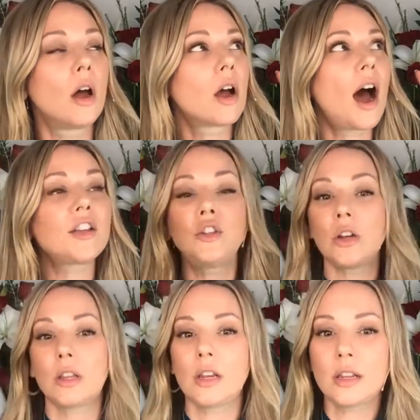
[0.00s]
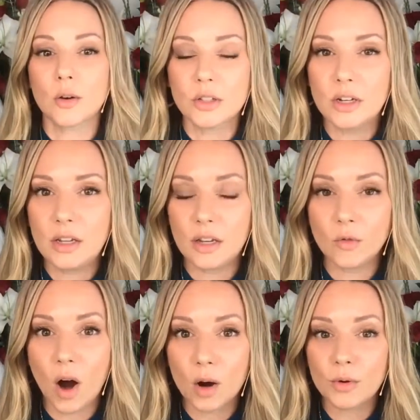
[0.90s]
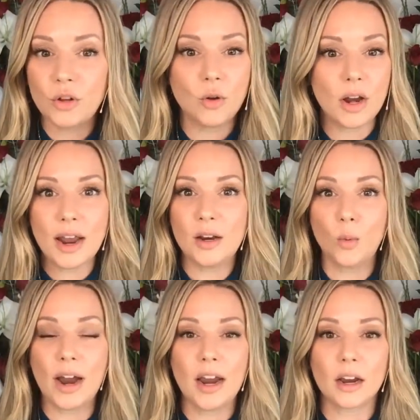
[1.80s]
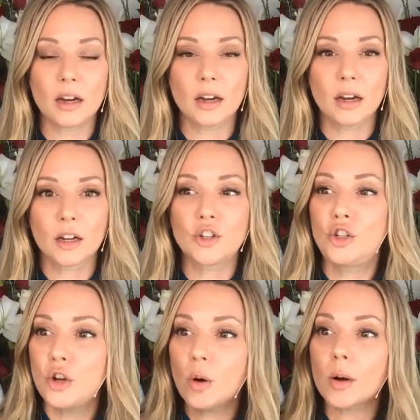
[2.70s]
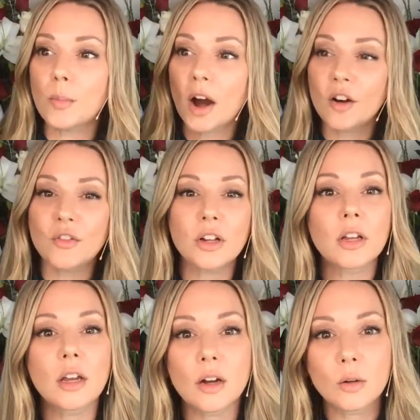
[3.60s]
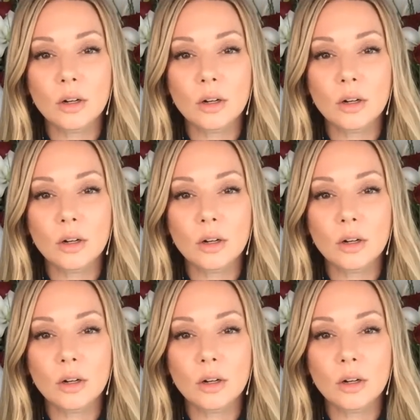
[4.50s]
cause you to think there was anything wrong with you in any way, because you are perfectly you.